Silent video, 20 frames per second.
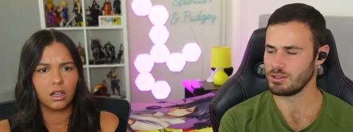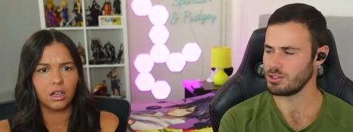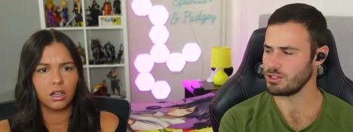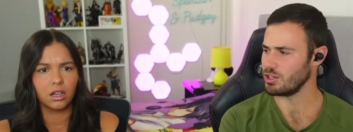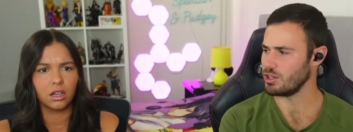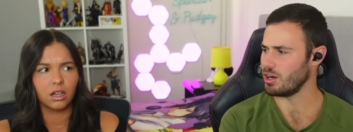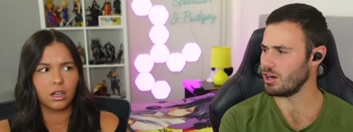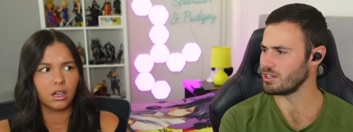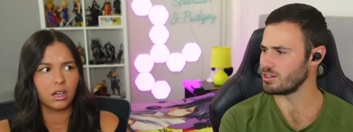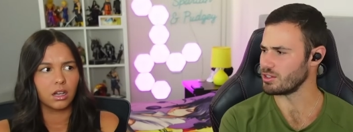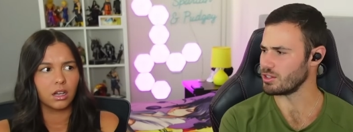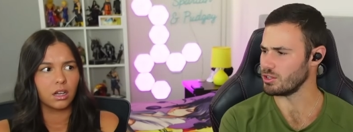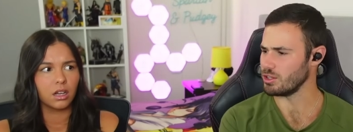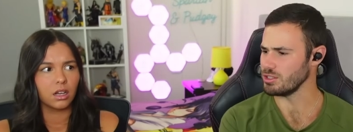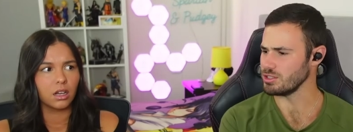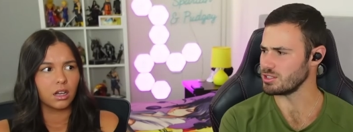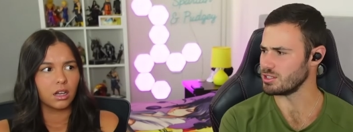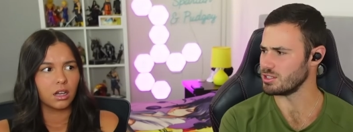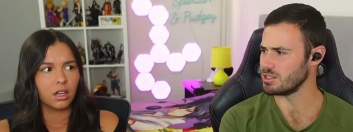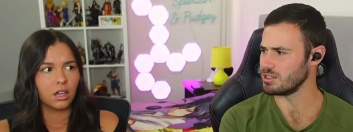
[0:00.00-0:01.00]
Speaker 1: And hide in the
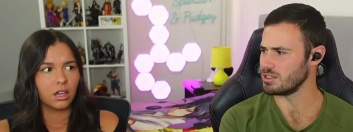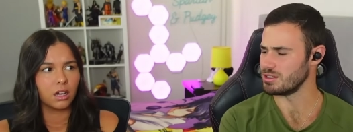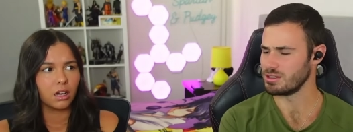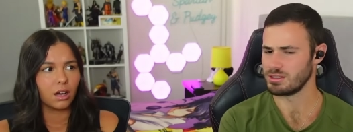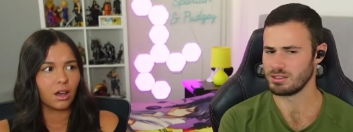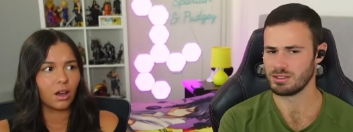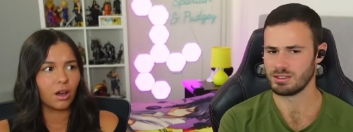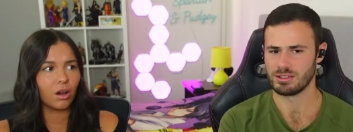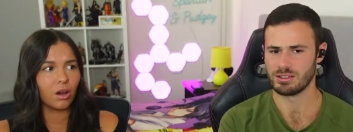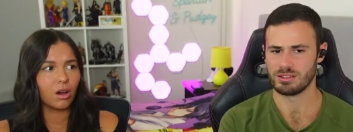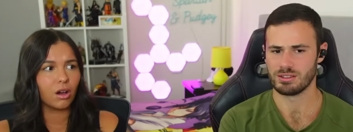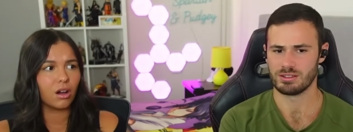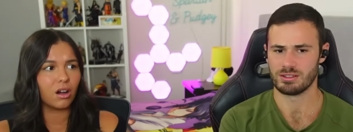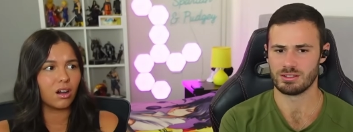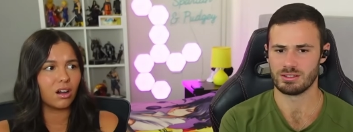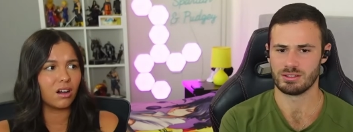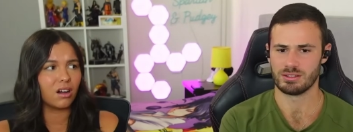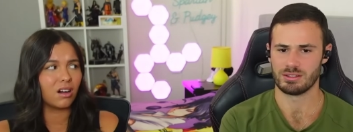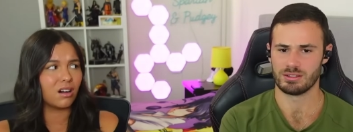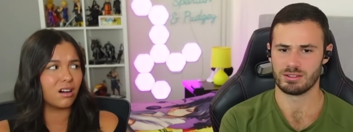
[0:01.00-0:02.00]
closet.
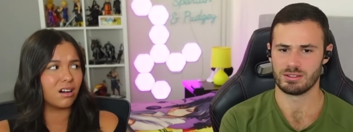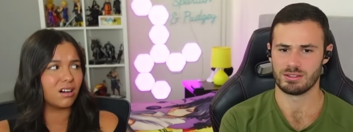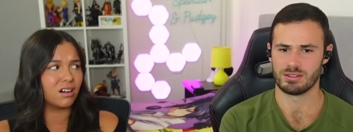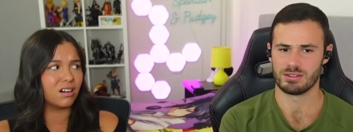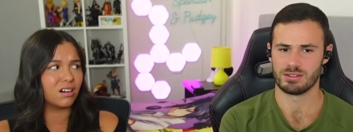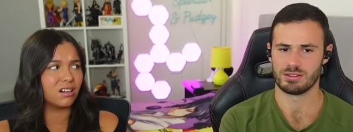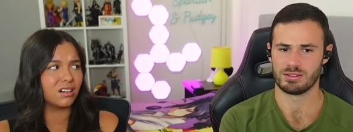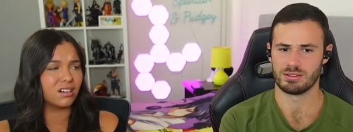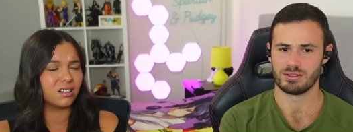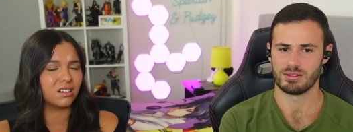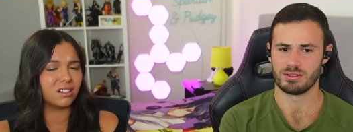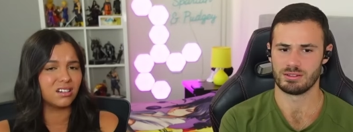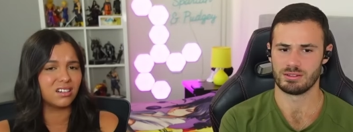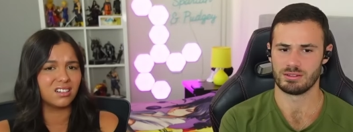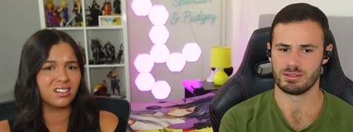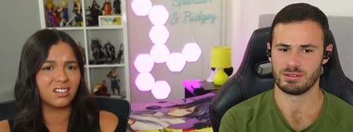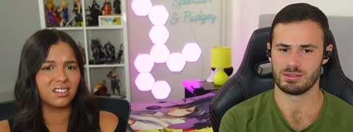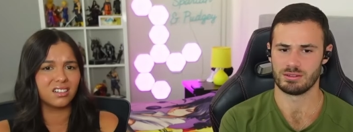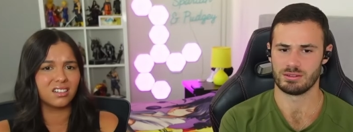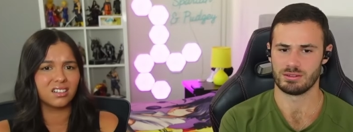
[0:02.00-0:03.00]

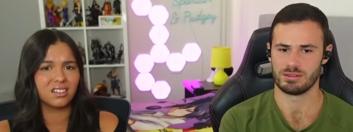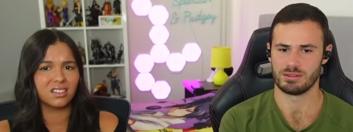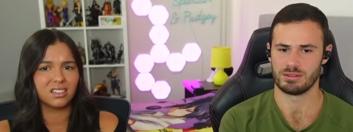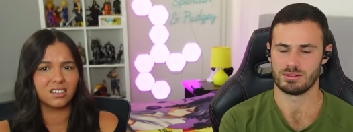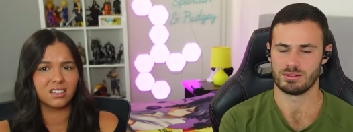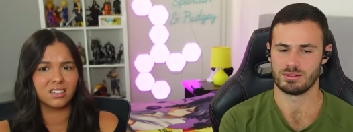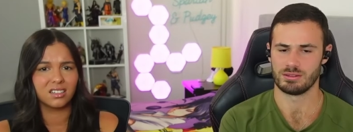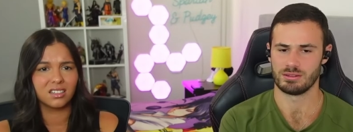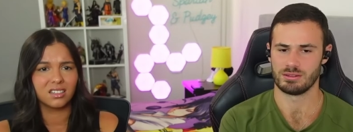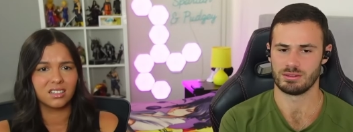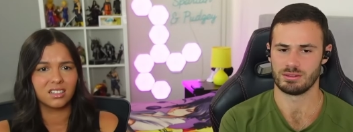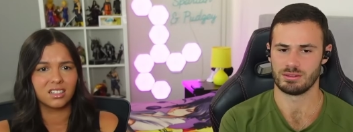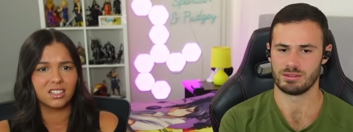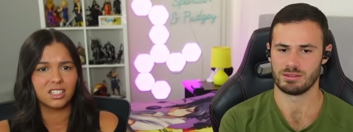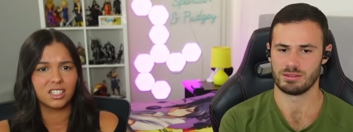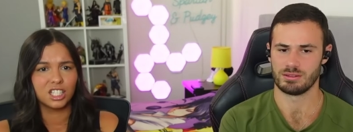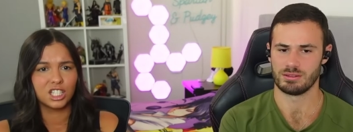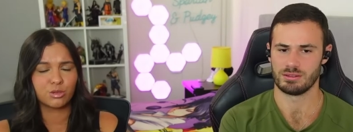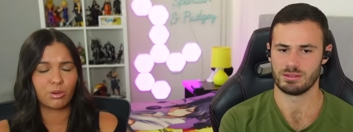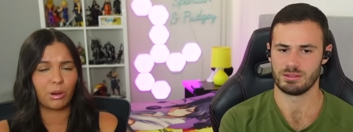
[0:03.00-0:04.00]
Speaker 2: Oh.
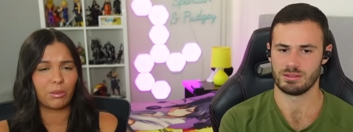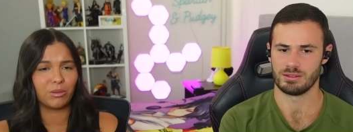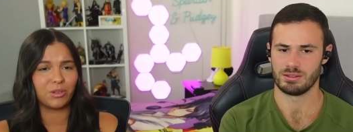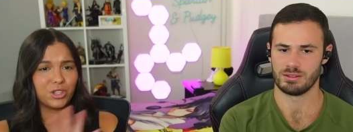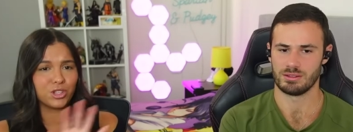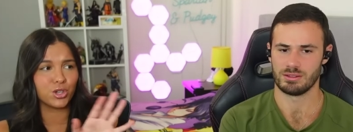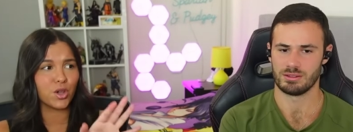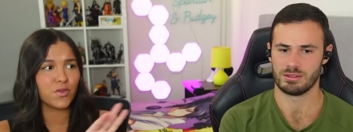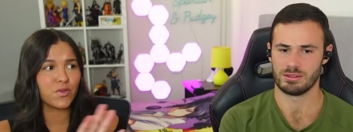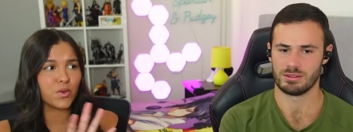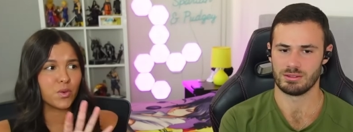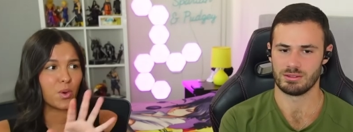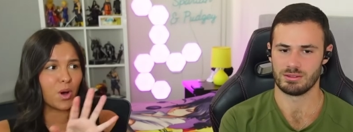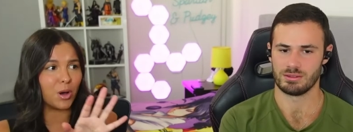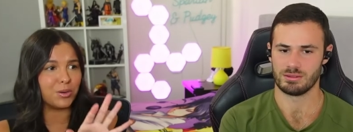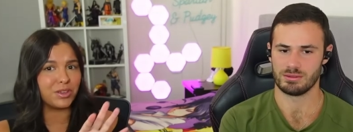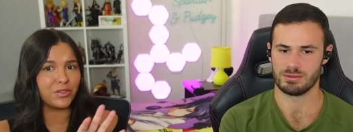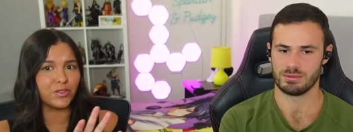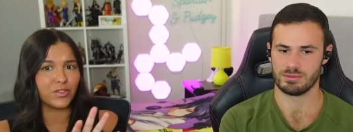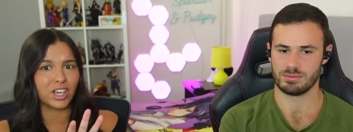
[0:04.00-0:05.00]
It's probably too
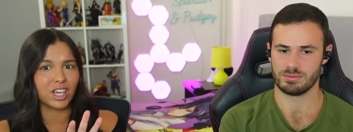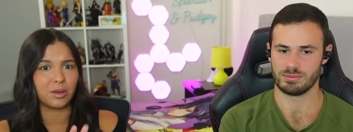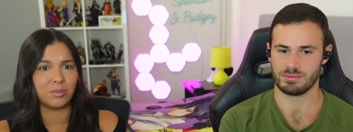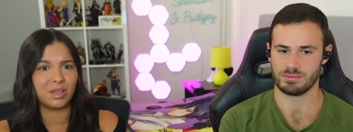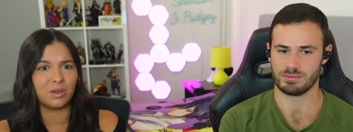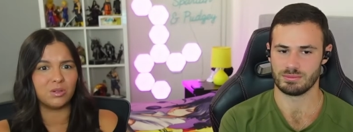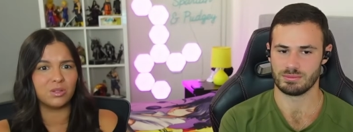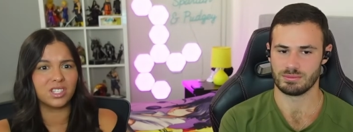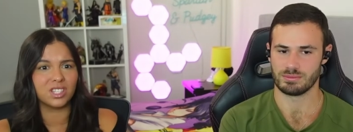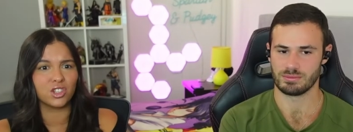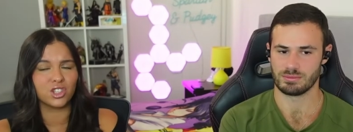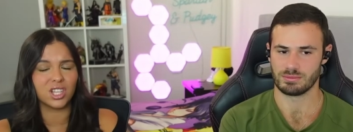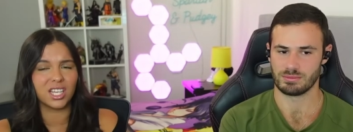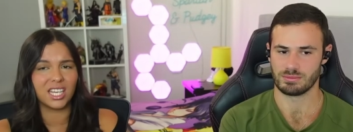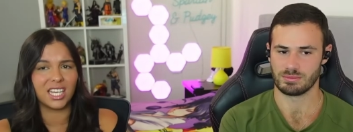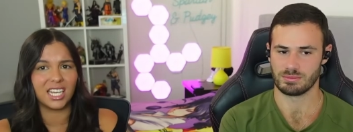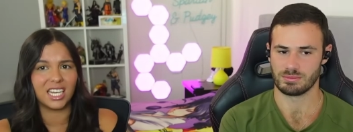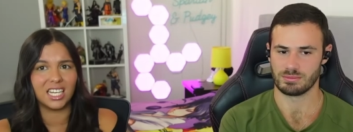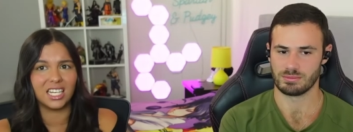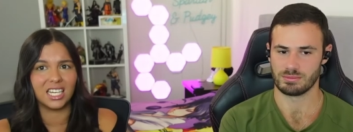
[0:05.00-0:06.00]
overwhelming for him. He was
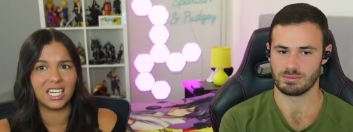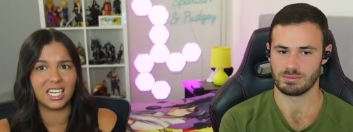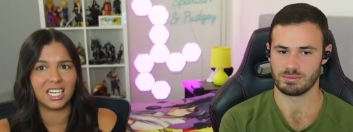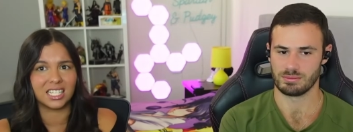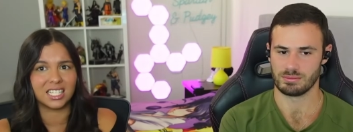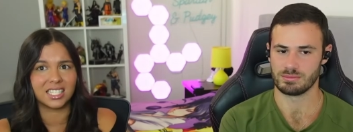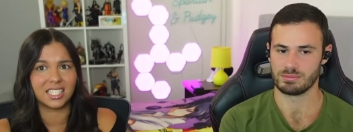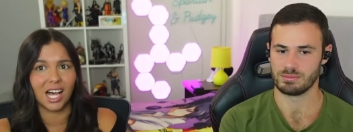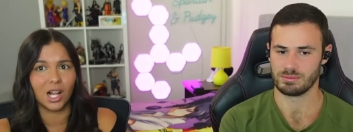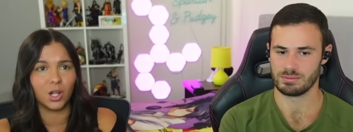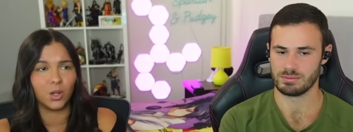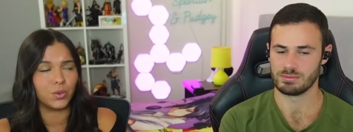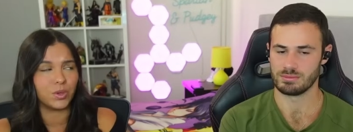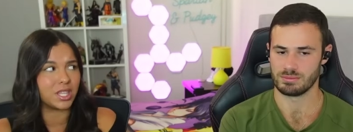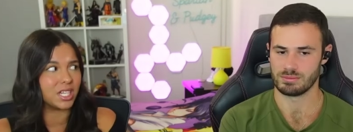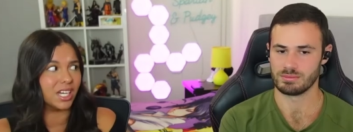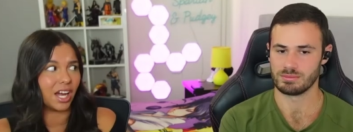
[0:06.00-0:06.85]
literally in a cell with